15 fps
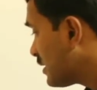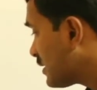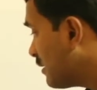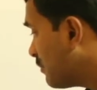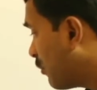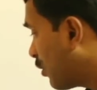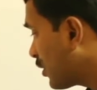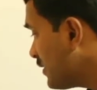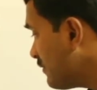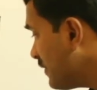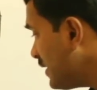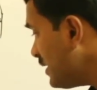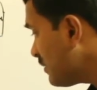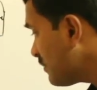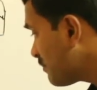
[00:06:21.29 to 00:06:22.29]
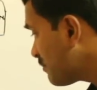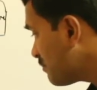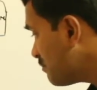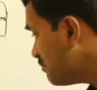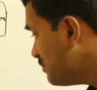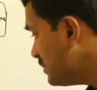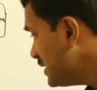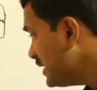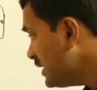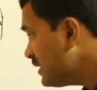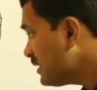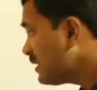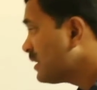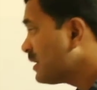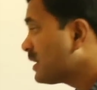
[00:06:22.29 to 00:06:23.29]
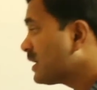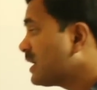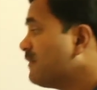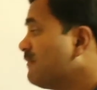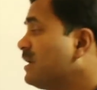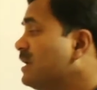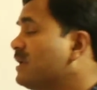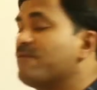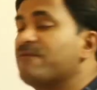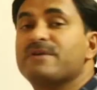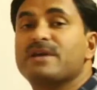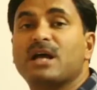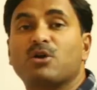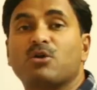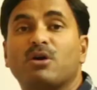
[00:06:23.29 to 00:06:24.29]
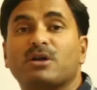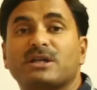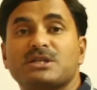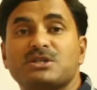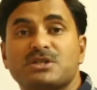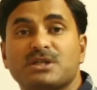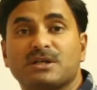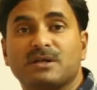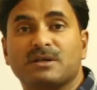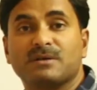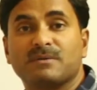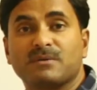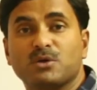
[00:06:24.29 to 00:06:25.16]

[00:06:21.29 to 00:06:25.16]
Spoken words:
The body will bleed even if we are not injured.